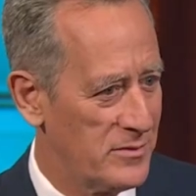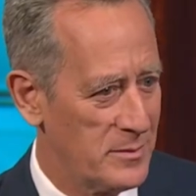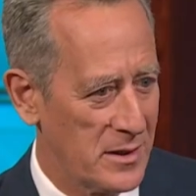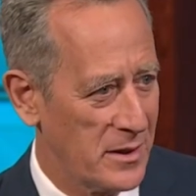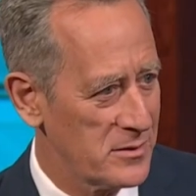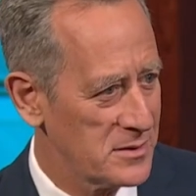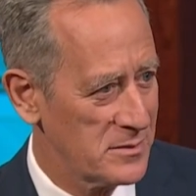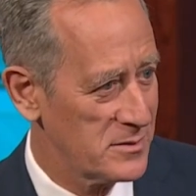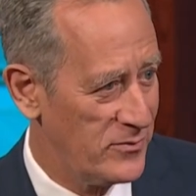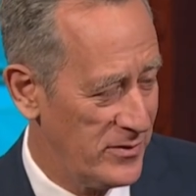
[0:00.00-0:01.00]
among others.
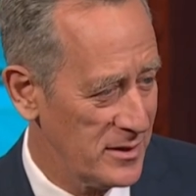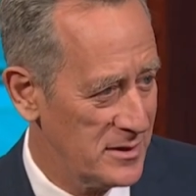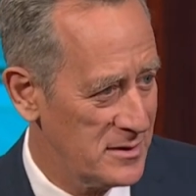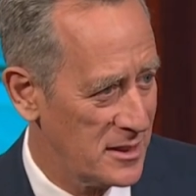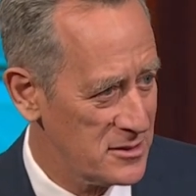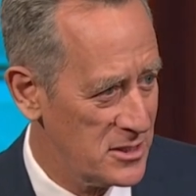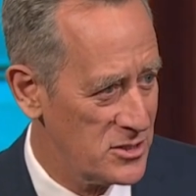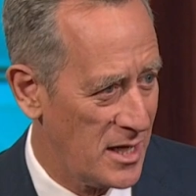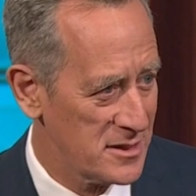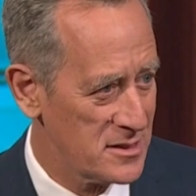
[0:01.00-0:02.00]
It was Phil and Dustin
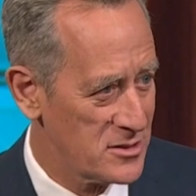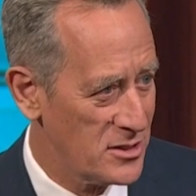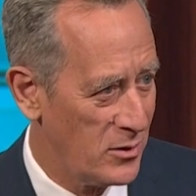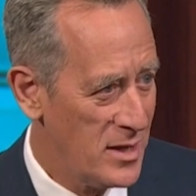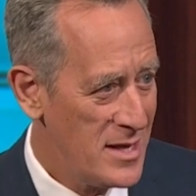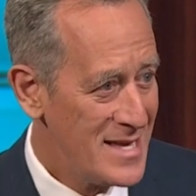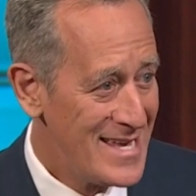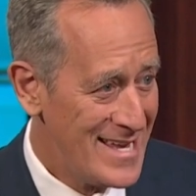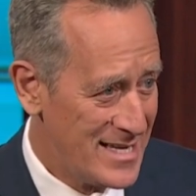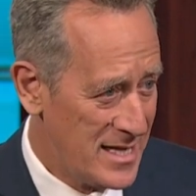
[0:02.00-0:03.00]
Johnson. So
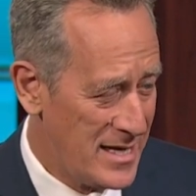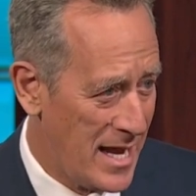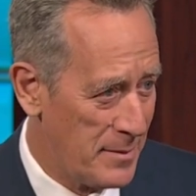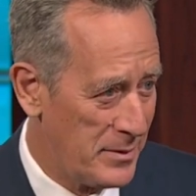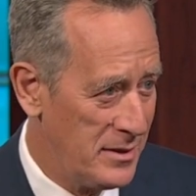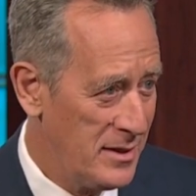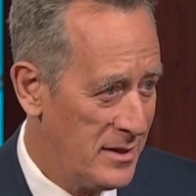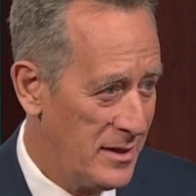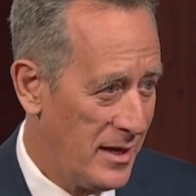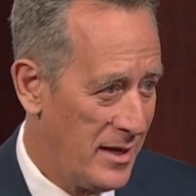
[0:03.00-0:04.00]
it can happen.
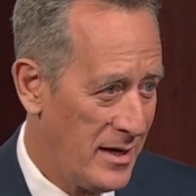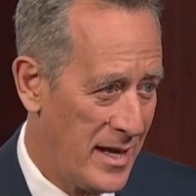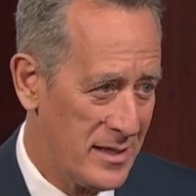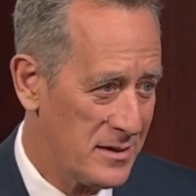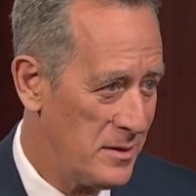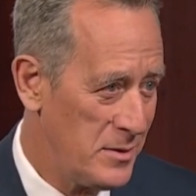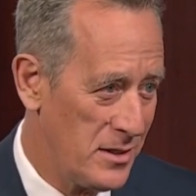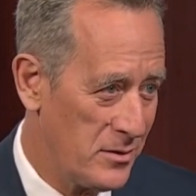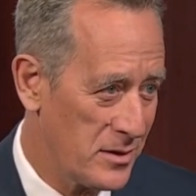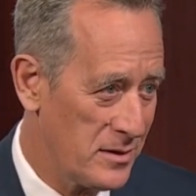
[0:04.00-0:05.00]
And Hank
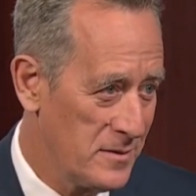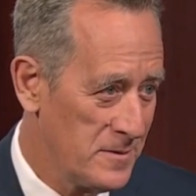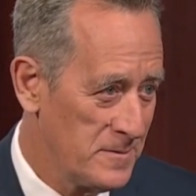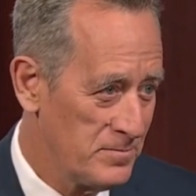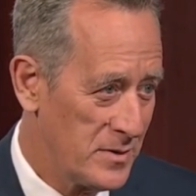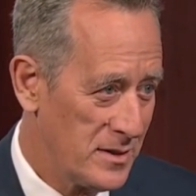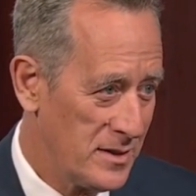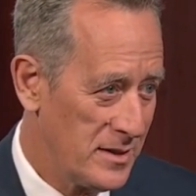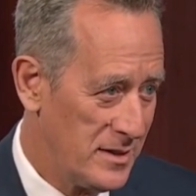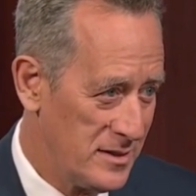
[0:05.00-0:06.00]
Lebioda.
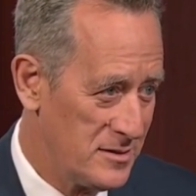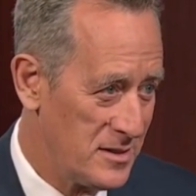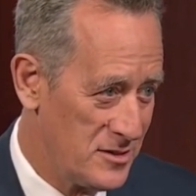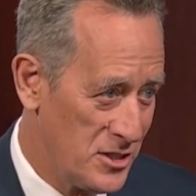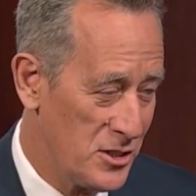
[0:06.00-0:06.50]
Uh, is, is in a